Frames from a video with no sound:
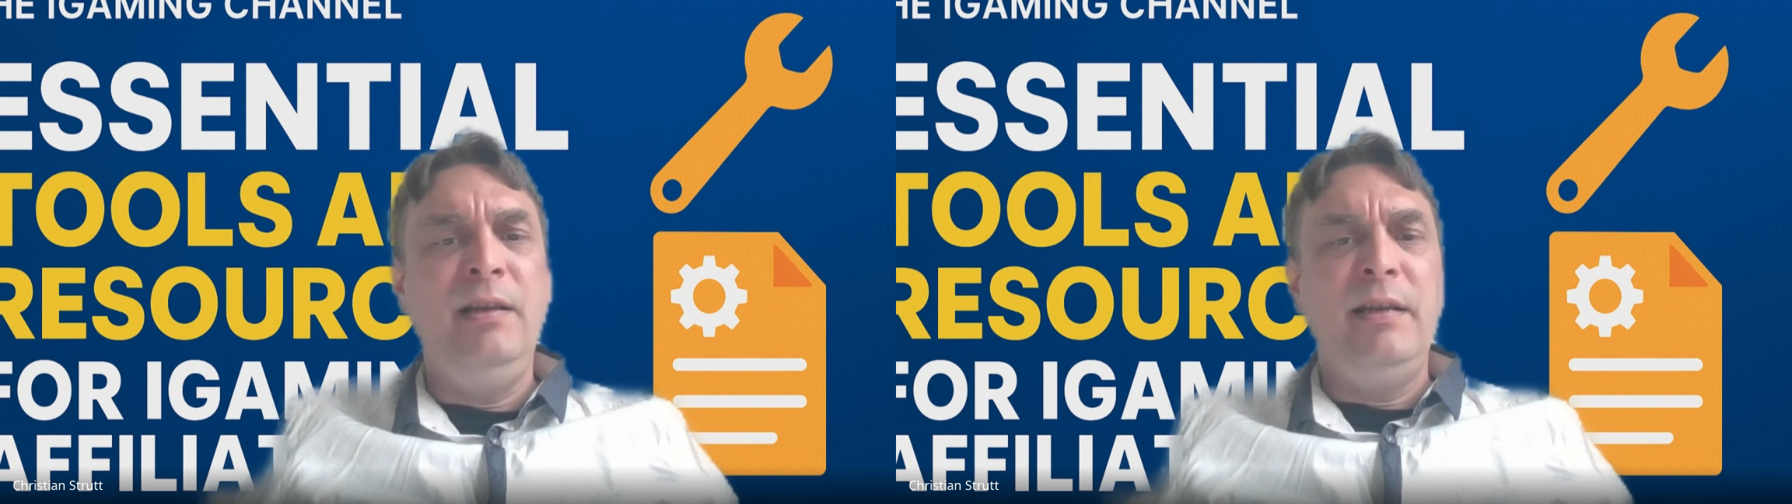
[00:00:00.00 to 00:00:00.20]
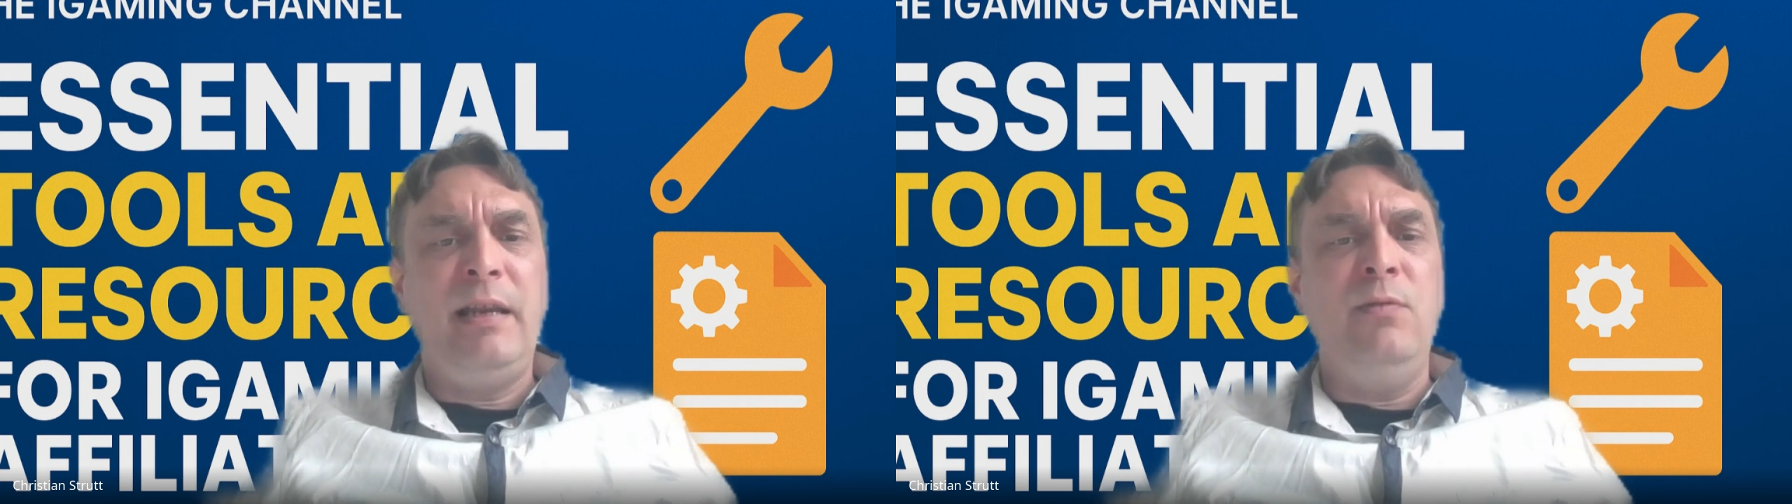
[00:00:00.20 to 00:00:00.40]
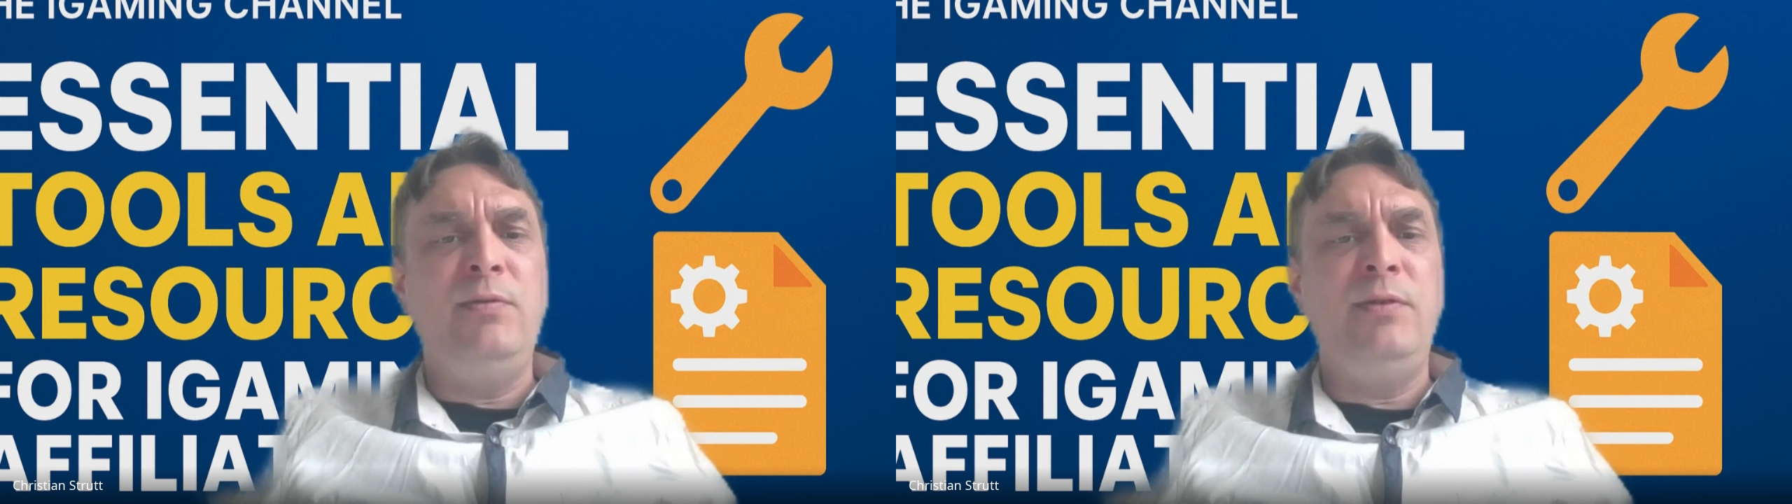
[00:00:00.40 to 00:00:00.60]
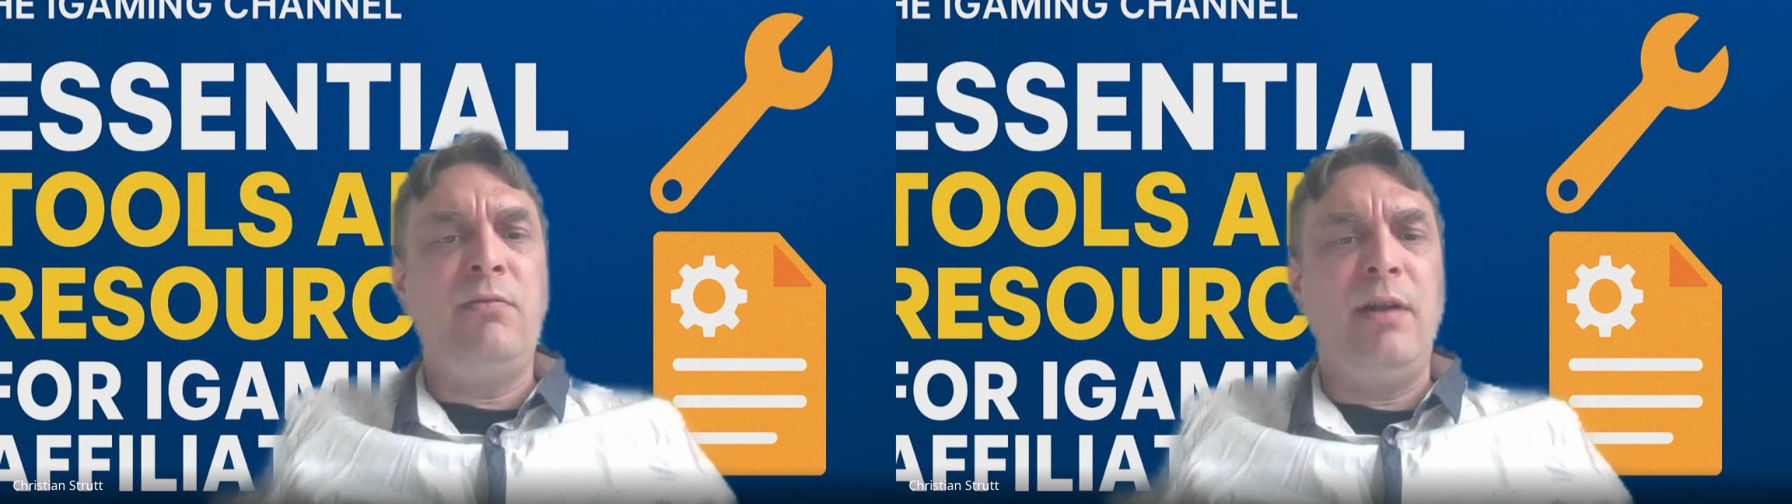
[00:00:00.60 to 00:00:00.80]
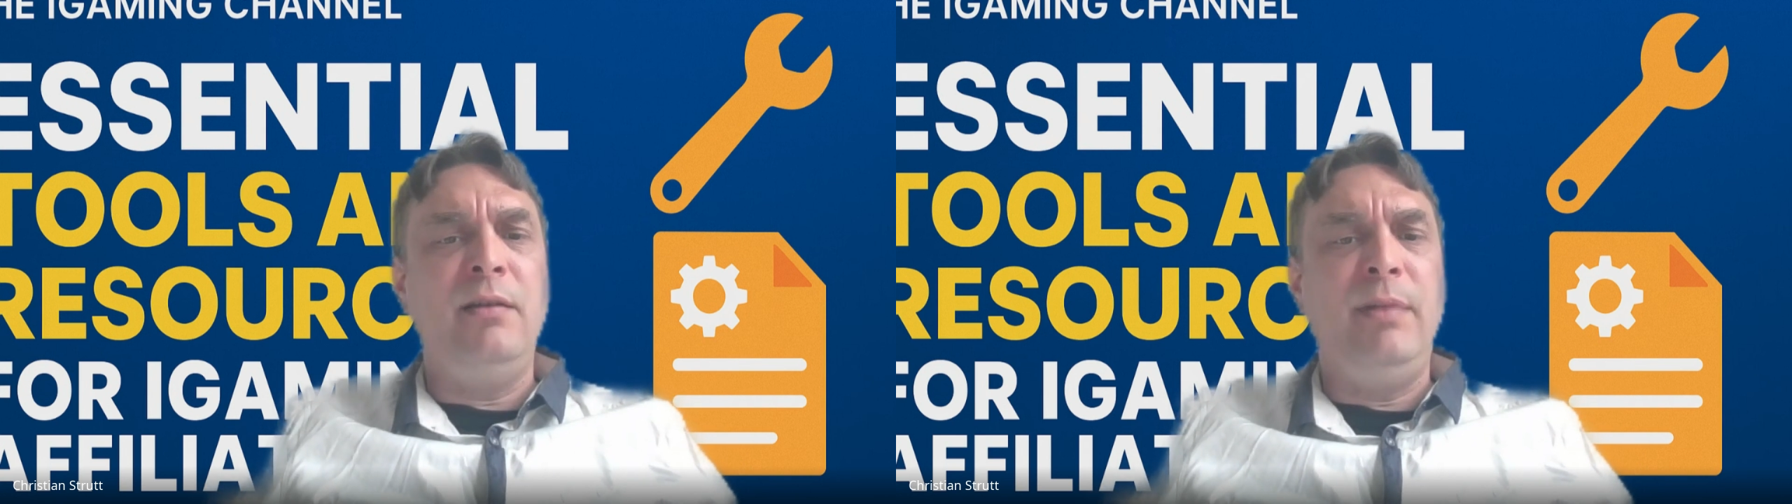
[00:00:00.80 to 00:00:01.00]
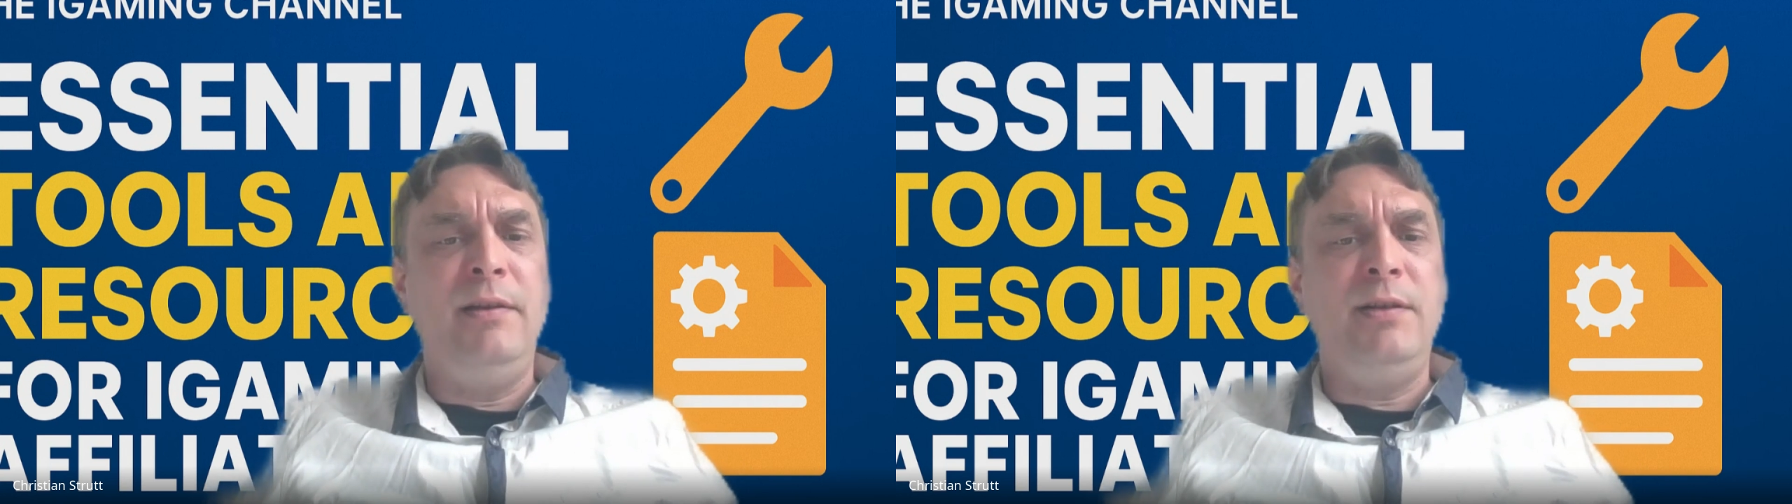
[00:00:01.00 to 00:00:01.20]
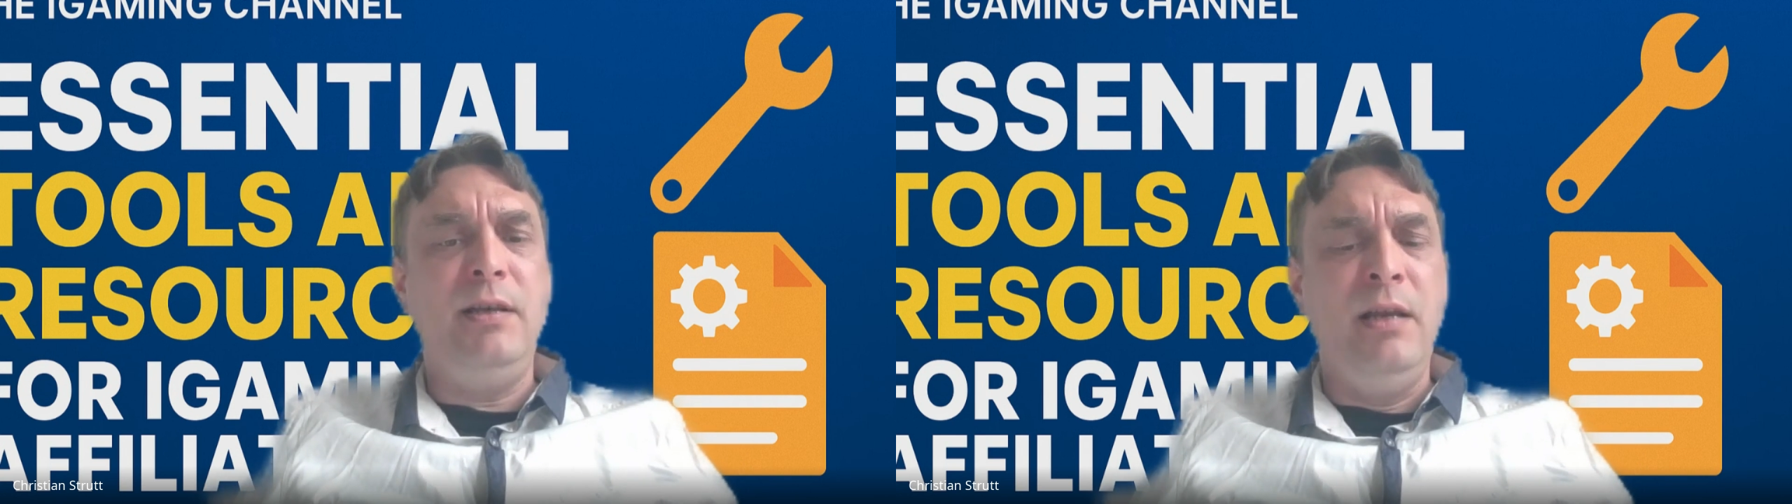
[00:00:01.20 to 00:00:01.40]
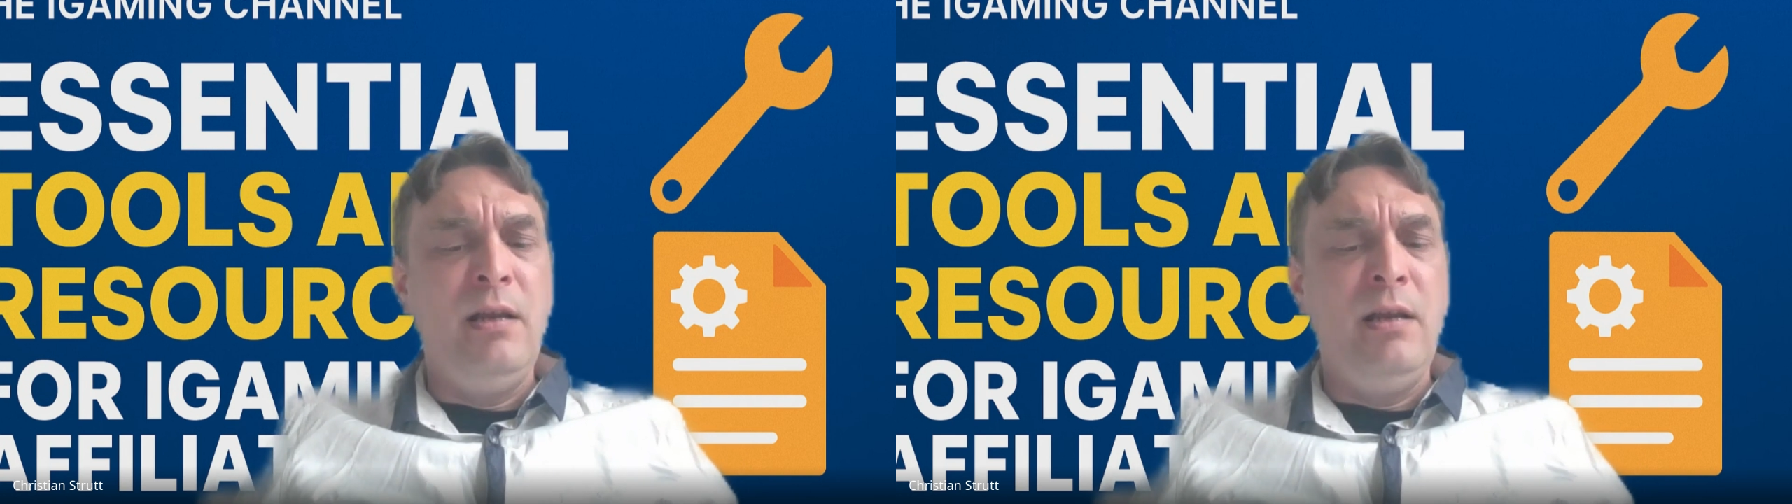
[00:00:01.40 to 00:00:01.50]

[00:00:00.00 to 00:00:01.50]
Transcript: kills your credibility.